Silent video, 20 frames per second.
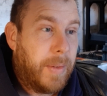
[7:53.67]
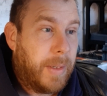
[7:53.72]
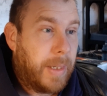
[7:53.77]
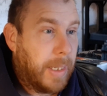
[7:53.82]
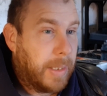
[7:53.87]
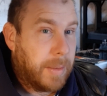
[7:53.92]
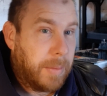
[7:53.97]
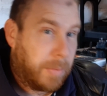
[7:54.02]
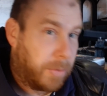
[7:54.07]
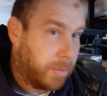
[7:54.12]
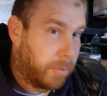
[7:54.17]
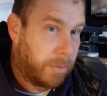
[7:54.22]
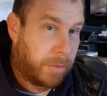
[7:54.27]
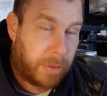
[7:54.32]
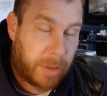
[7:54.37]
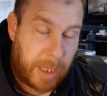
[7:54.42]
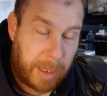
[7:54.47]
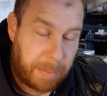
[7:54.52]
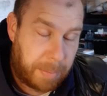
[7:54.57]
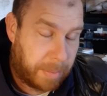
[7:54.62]
Get some
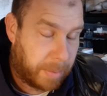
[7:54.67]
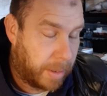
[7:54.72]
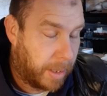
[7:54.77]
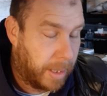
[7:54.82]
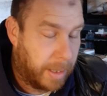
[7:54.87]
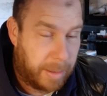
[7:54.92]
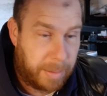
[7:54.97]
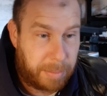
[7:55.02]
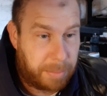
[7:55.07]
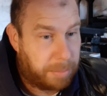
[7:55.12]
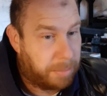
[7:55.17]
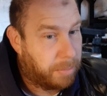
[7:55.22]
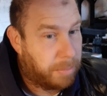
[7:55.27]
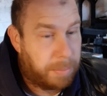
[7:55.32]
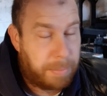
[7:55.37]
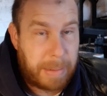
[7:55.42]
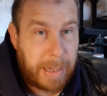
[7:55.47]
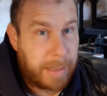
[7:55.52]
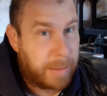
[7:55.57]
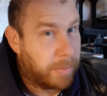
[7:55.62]
cheap
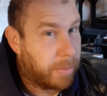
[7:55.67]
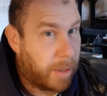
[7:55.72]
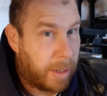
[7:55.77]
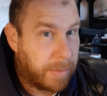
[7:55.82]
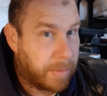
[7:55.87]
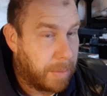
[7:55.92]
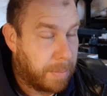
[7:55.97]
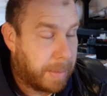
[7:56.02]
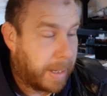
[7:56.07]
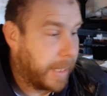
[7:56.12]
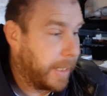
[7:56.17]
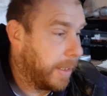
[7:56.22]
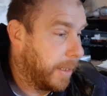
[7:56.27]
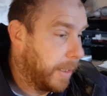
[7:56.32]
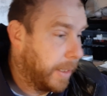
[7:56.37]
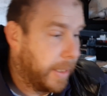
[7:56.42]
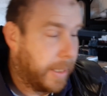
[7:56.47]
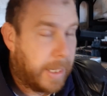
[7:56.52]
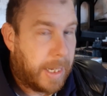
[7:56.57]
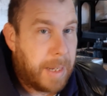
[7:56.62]
black crafting paint
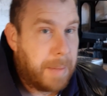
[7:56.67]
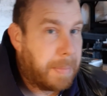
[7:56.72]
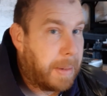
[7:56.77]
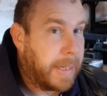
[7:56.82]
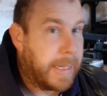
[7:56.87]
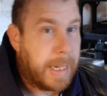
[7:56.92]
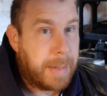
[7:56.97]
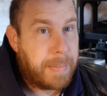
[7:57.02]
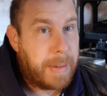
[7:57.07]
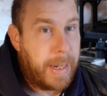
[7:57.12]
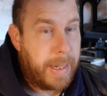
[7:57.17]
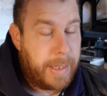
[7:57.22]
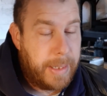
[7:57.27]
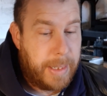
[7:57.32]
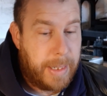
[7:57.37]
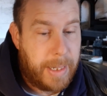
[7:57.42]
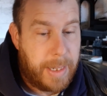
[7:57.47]
and paint that black.